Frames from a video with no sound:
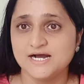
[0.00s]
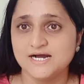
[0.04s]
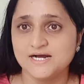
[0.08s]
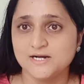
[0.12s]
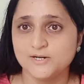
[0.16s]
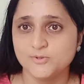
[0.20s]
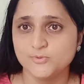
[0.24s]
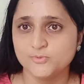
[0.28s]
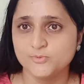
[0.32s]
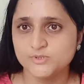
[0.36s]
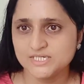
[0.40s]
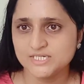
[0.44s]

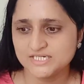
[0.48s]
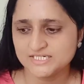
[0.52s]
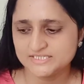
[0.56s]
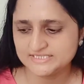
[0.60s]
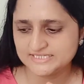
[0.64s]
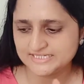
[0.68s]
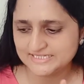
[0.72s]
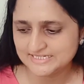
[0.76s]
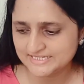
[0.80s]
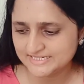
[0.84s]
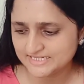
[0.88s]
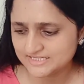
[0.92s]
We are
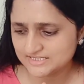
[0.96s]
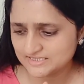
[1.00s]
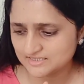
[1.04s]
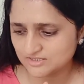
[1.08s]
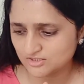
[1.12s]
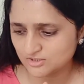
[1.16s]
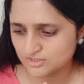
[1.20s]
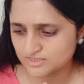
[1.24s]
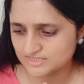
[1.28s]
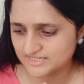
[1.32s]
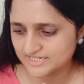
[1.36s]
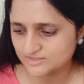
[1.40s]
dealing
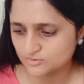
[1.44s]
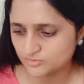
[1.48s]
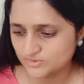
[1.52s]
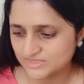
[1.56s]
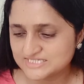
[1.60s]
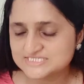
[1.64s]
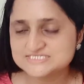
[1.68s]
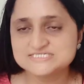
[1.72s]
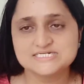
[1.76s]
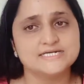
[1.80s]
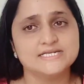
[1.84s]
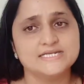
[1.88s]
we are
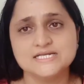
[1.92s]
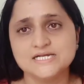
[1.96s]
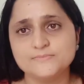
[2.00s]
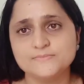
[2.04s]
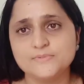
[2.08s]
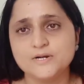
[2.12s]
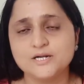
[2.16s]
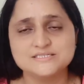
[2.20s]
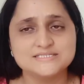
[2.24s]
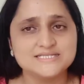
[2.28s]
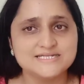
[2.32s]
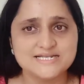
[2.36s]
studying
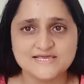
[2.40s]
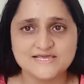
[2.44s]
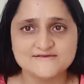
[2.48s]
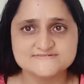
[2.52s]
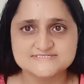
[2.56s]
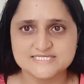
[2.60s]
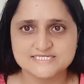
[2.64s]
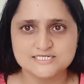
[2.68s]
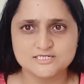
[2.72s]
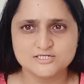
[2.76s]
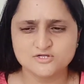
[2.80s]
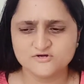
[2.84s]
about the life
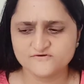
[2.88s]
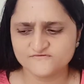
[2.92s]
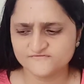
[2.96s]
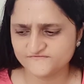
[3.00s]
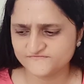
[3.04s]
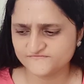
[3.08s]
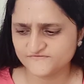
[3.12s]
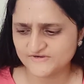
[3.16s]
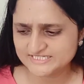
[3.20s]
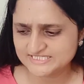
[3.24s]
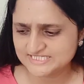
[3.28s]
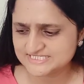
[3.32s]
cycle of
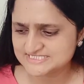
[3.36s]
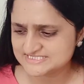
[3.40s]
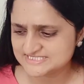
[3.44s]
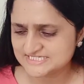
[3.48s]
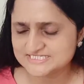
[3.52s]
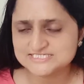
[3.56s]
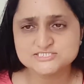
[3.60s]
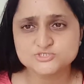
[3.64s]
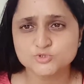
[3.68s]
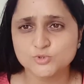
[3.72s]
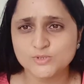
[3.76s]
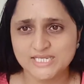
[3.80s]
I think 6
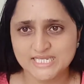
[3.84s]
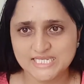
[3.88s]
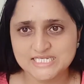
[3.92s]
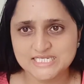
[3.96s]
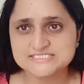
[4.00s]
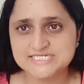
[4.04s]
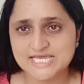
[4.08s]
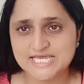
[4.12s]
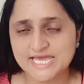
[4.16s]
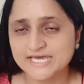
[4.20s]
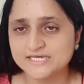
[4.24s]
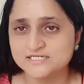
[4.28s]
to 8
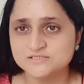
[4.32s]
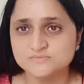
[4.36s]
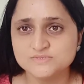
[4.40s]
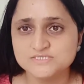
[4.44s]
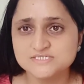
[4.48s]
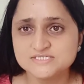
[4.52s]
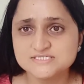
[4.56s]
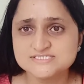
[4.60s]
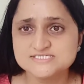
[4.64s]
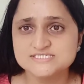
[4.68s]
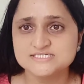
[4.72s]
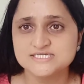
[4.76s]

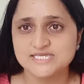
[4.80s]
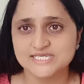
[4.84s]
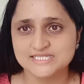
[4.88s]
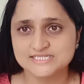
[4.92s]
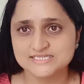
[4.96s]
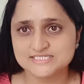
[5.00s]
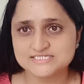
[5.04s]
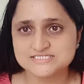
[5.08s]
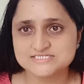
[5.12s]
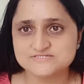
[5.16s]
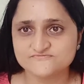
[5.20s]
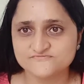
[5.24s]
animals in
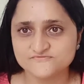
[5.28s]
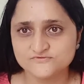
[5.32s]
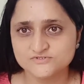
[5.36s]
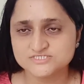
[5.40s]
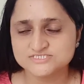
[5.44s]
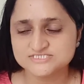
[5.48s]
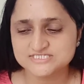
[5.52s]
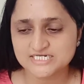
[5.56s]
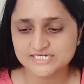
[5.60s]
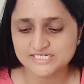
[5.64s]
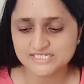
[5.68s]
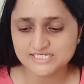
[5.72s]
this full
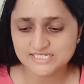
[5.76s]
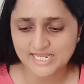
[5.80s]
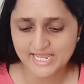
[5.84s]
study,